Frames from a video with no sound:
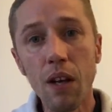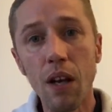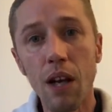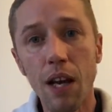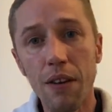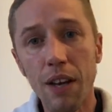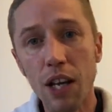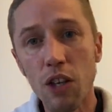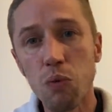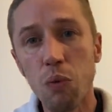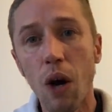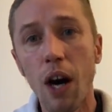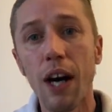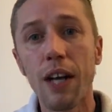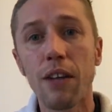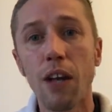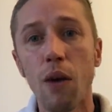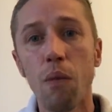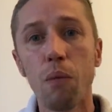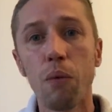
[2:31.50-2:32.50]
And that's why I
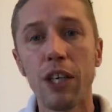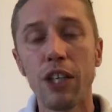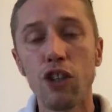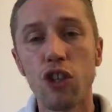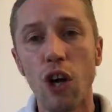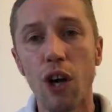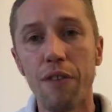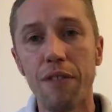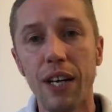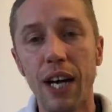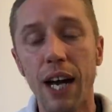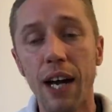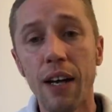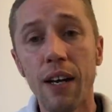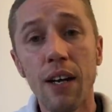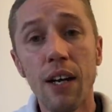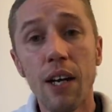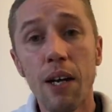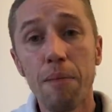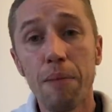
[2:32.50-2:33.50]
don't whinge over that.
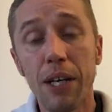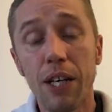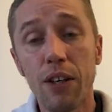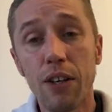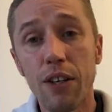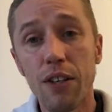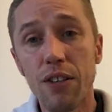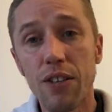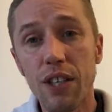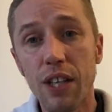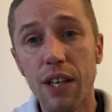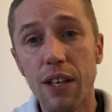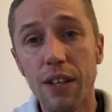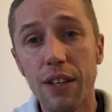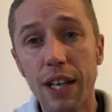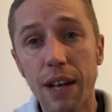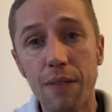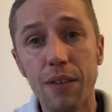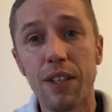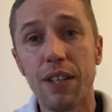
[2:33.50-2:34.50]
Because at
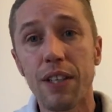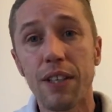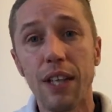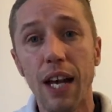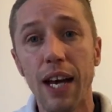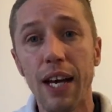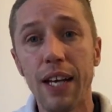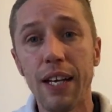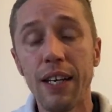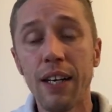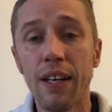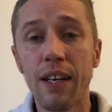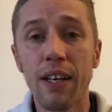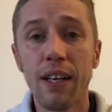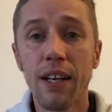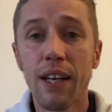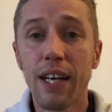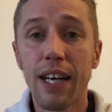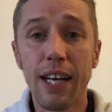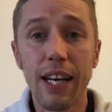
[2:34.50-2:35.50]
the end of the day,
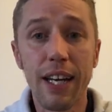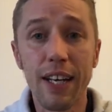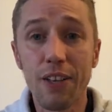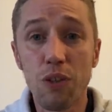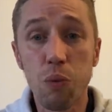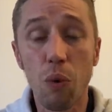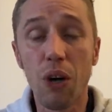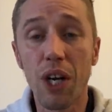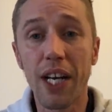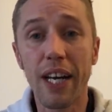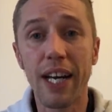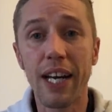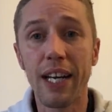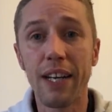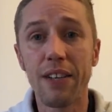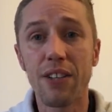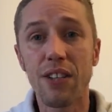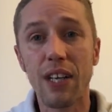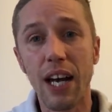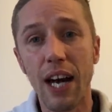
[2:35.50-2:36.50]
it is what it
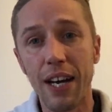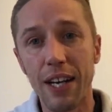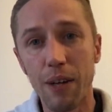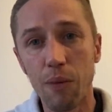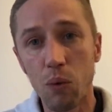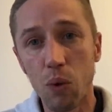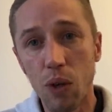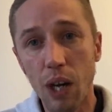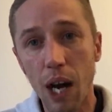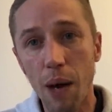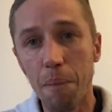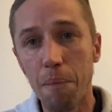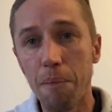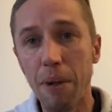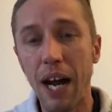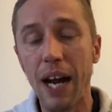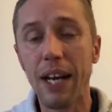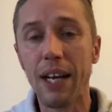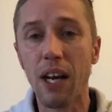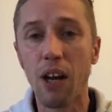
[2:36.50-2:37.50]
is and it will come
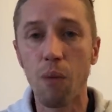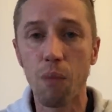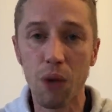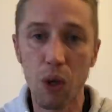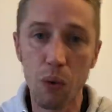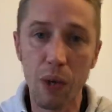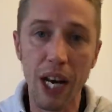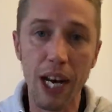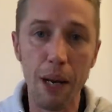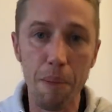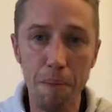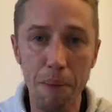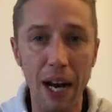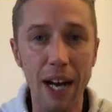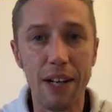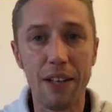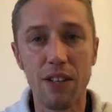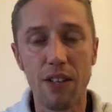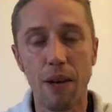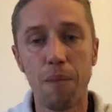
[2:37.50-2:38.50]
back and we'll get it
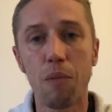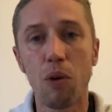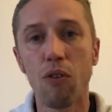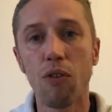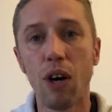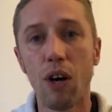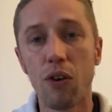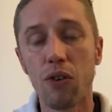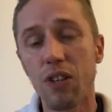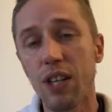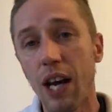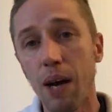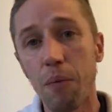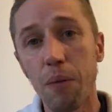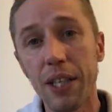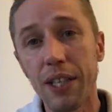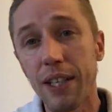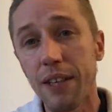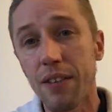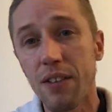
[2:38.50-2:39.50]
back somewhere else. And
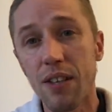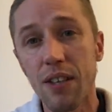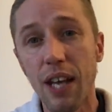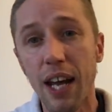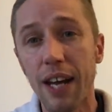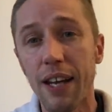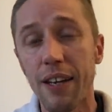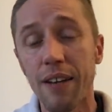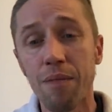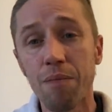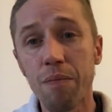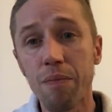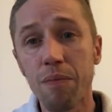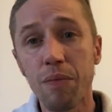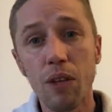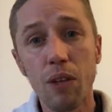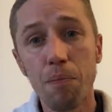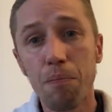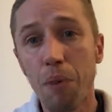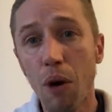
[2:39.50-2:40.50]
we did today.
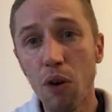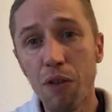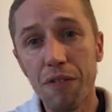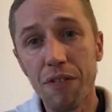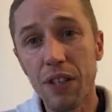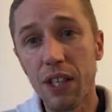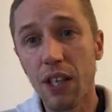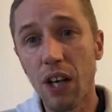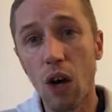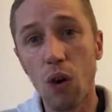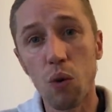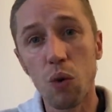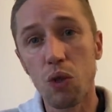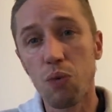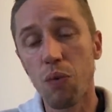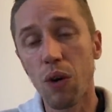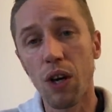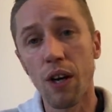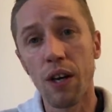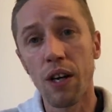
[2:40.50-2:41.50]
Both of the goals
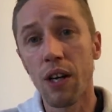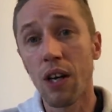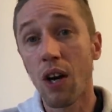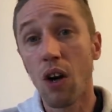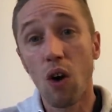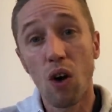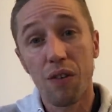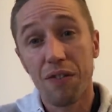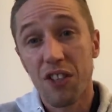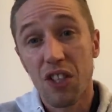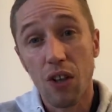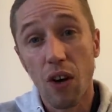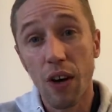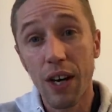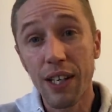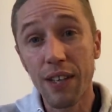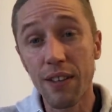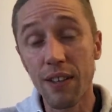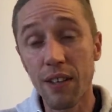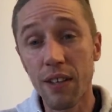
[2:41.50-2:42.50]
were
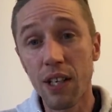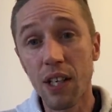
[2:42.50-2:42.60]
offside.